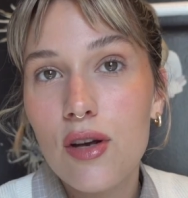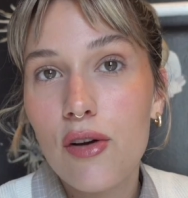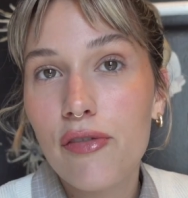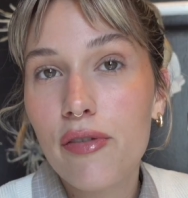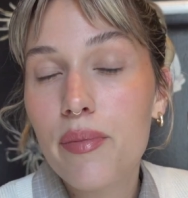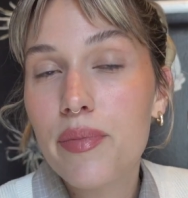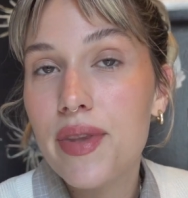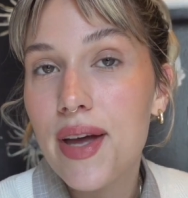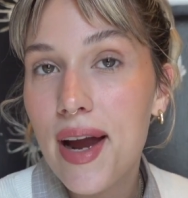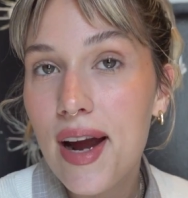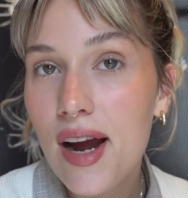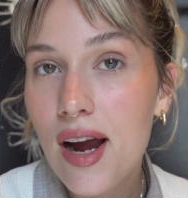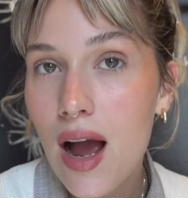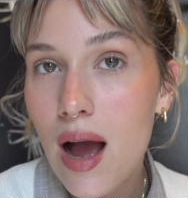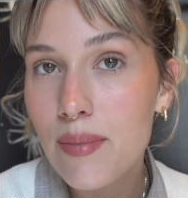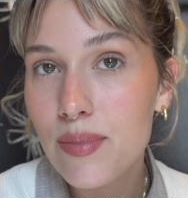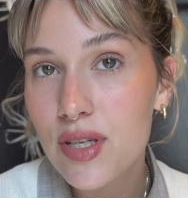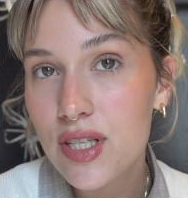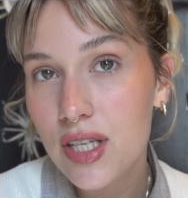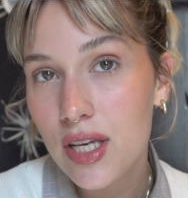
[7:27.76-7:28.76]
So from there,
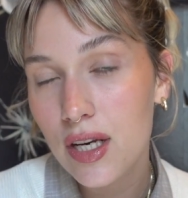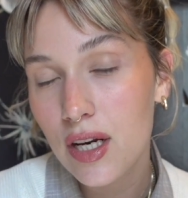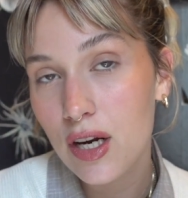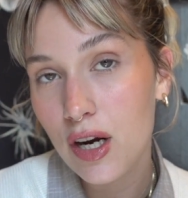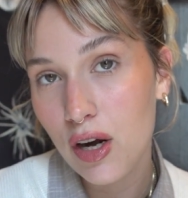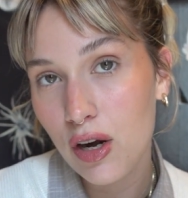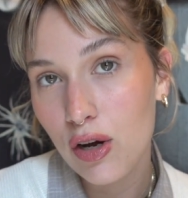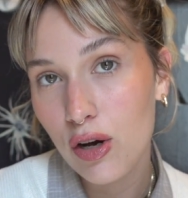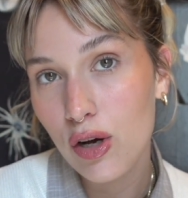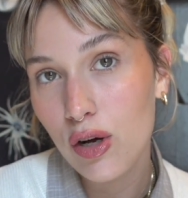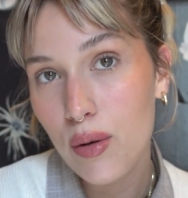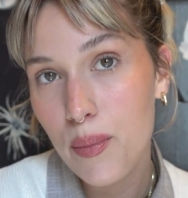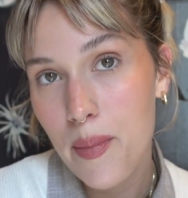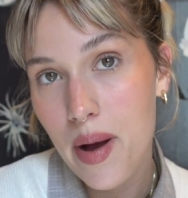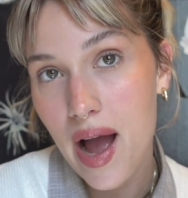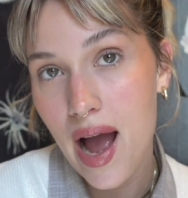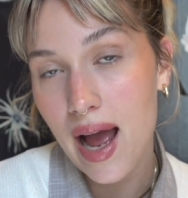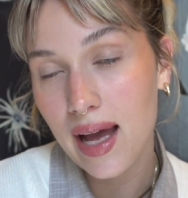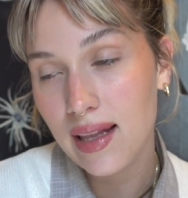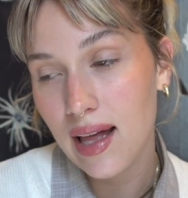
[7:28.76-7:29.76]
I'm just gonna curl
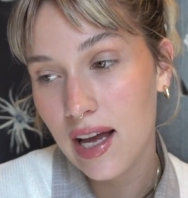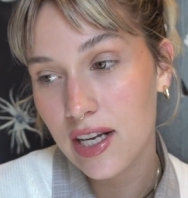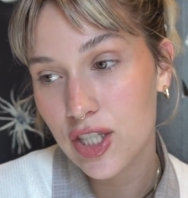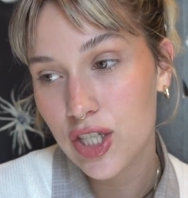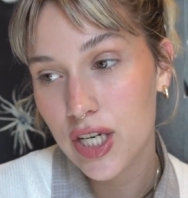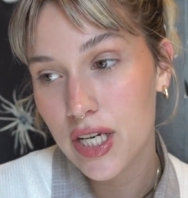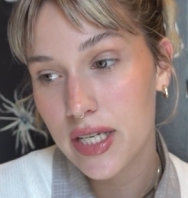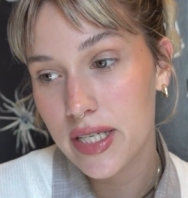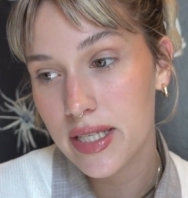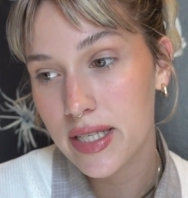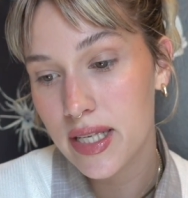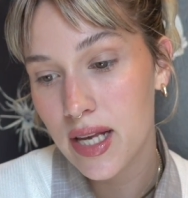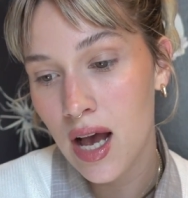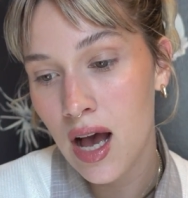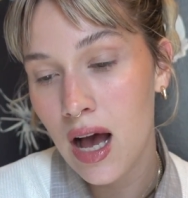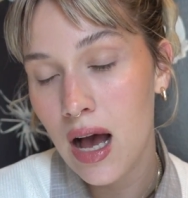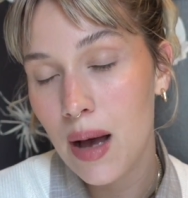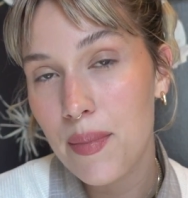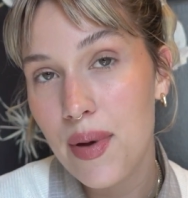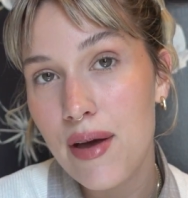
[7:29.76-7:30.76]
my eyelashes.
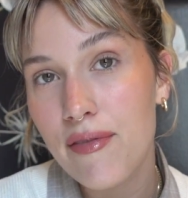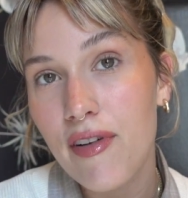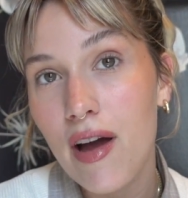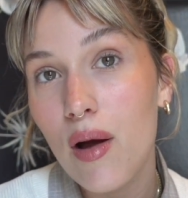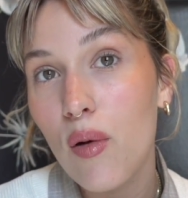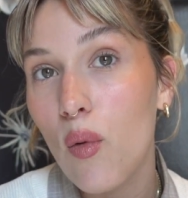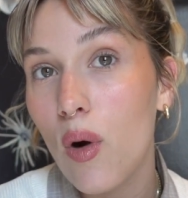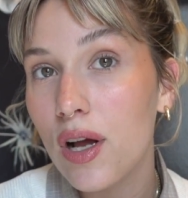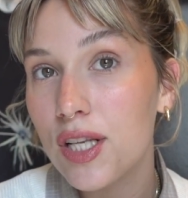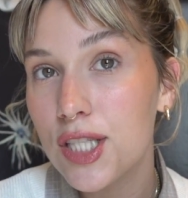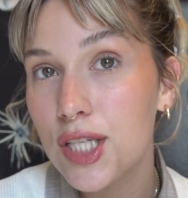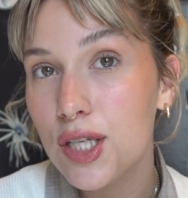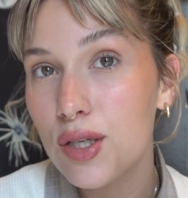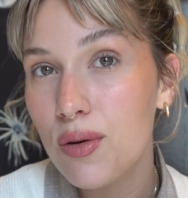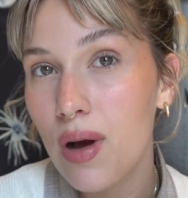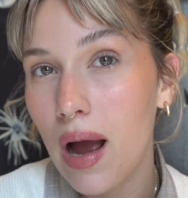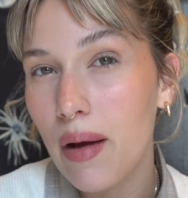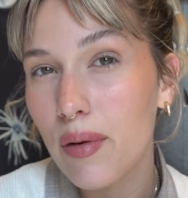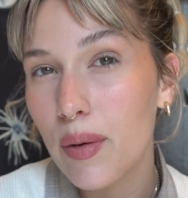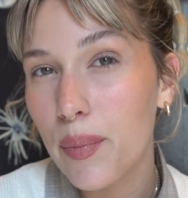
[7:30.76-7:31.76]
If I want
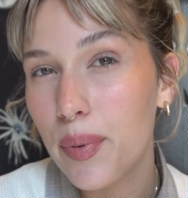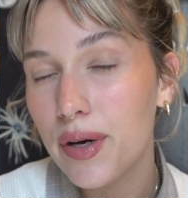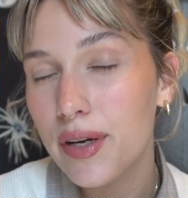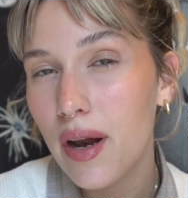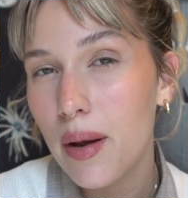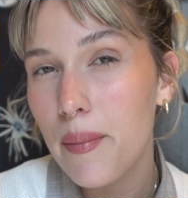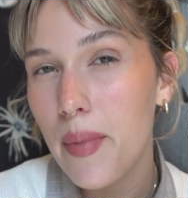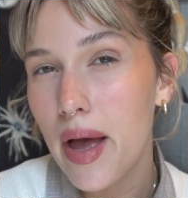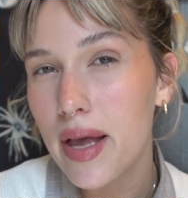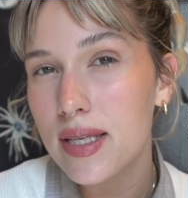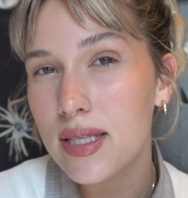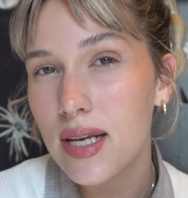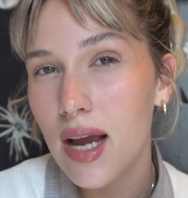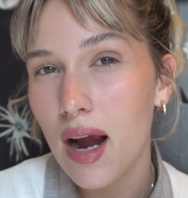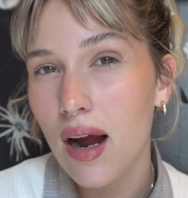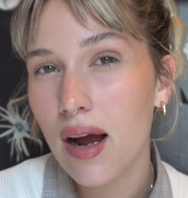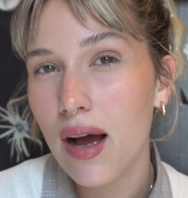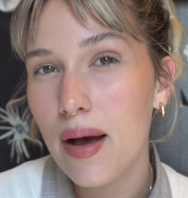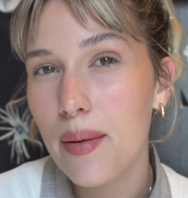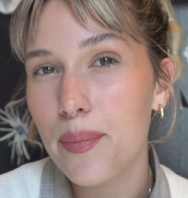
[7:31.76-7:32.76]
to, I will put on
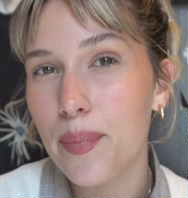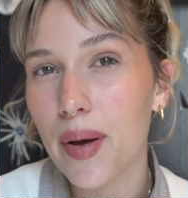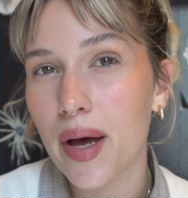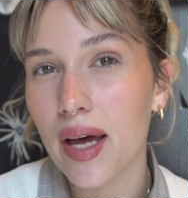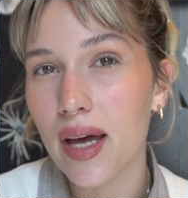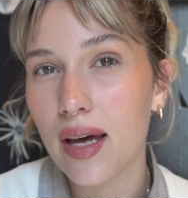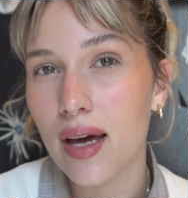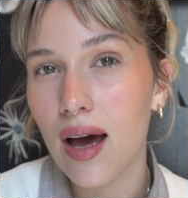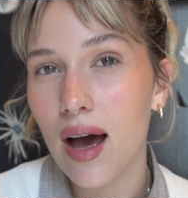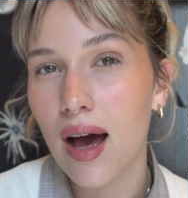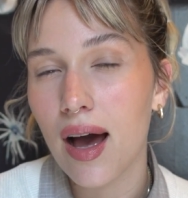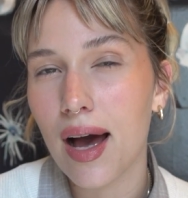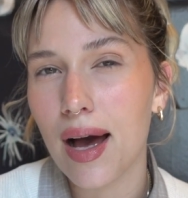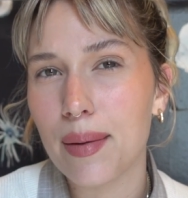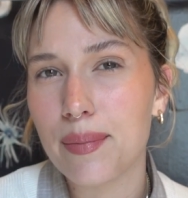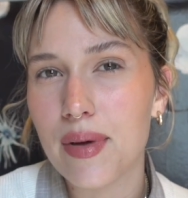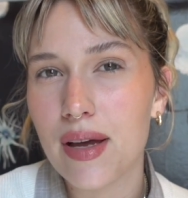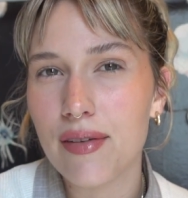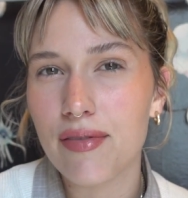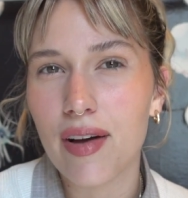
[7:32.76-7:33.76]
mascara, but
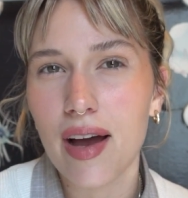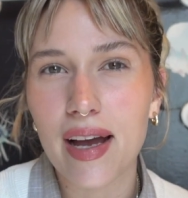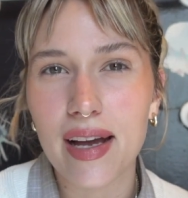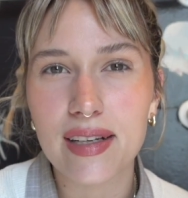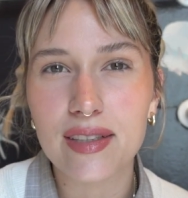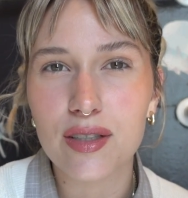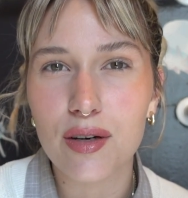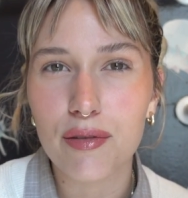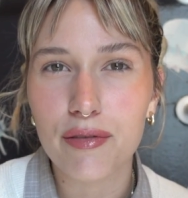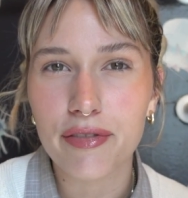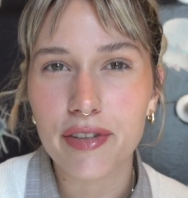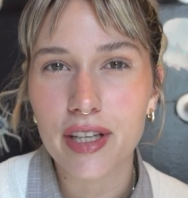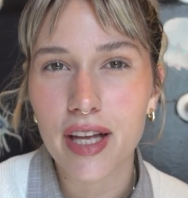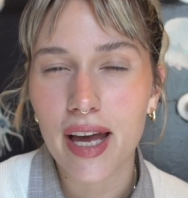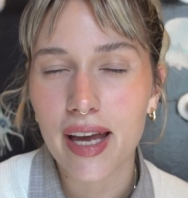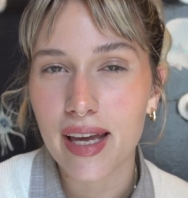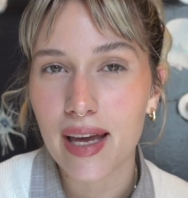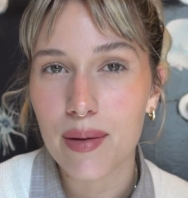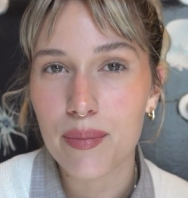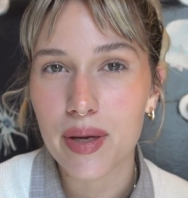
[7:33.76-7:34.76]
if I don't feel
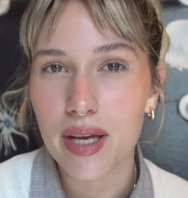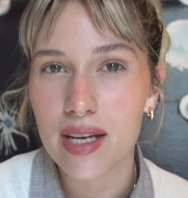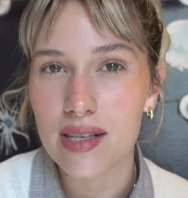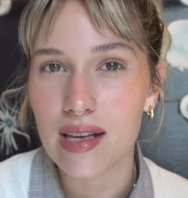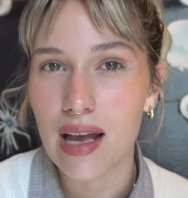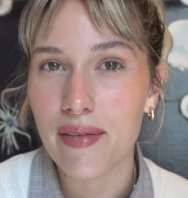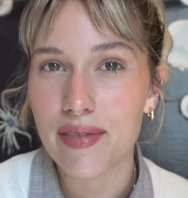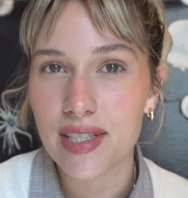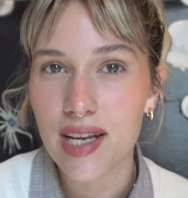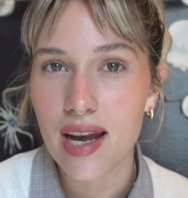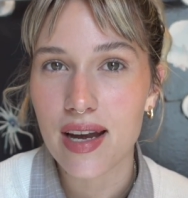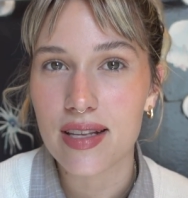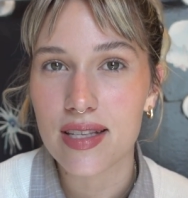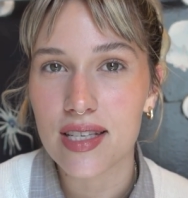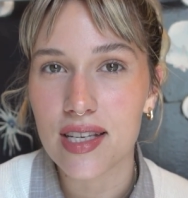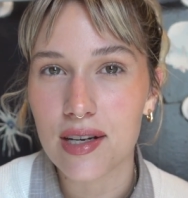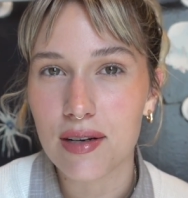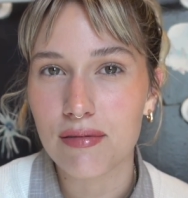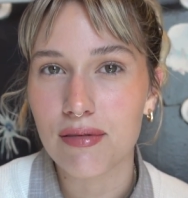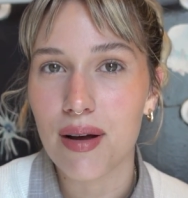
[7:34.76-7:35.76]
like it because I have a
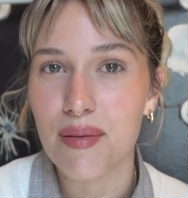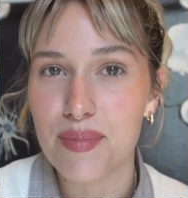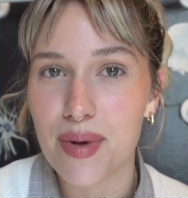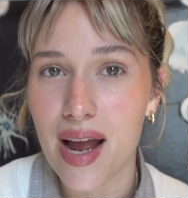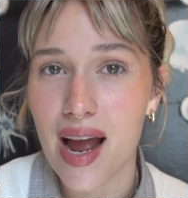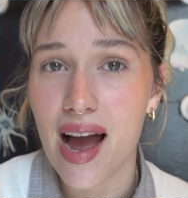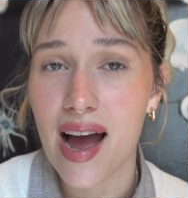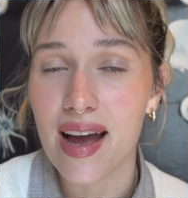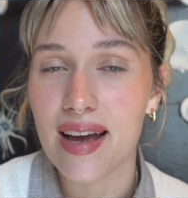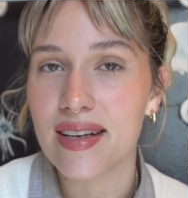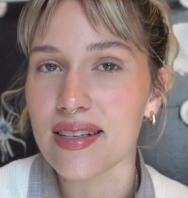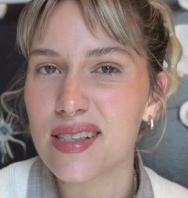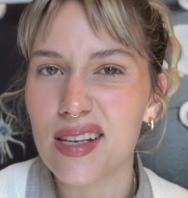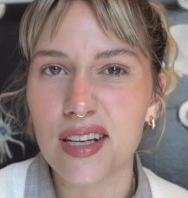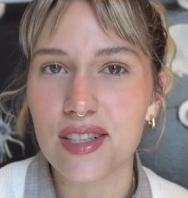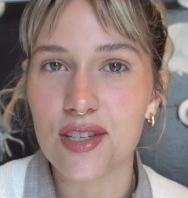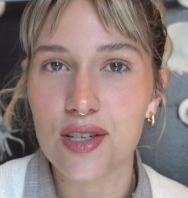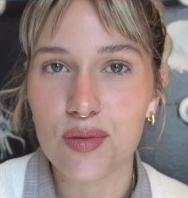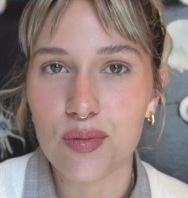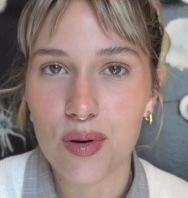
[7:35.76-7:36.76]
tendency to rub my eyes,
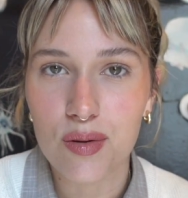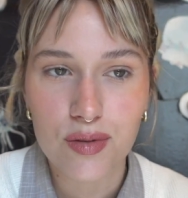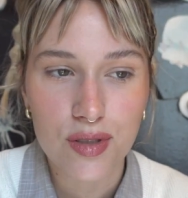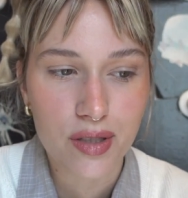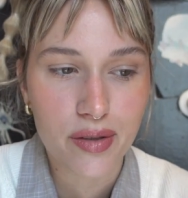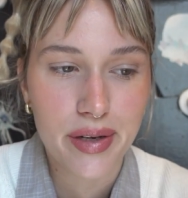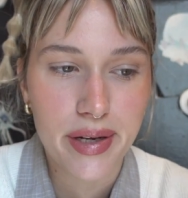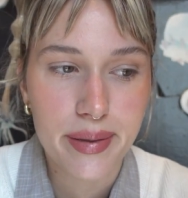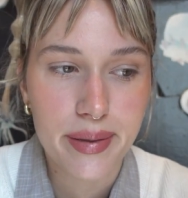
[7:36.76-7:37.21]
I just won't do